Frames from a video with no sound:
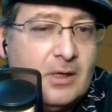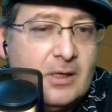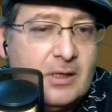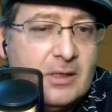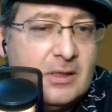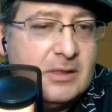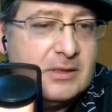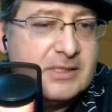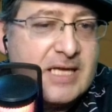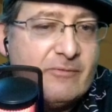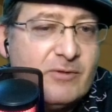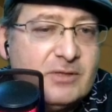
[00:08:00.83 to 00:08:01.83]

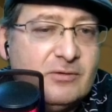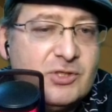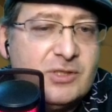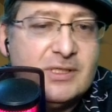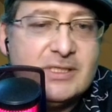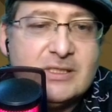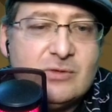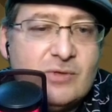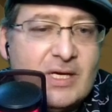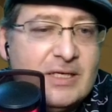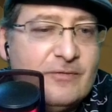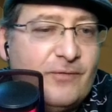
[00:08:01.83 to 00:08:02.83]
Scan resolution is
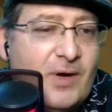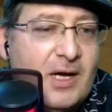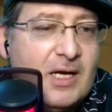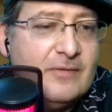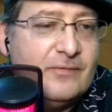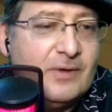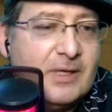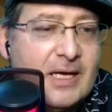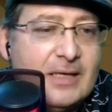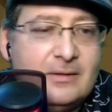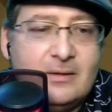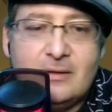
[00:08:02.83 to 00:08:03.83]
295.
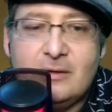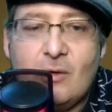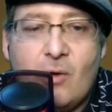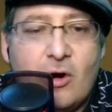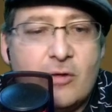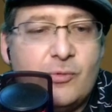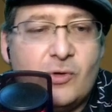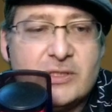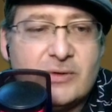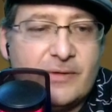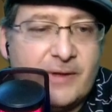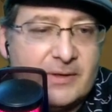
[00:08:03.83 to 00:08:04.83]
Again, no hard
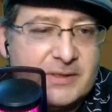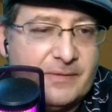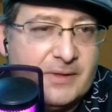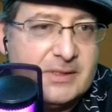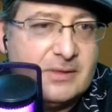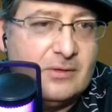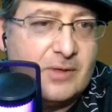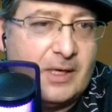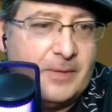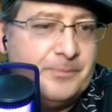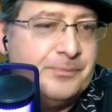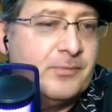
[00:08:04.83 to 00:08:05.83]
points or anything else on this.
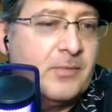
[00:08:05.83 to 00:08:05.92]
Okay.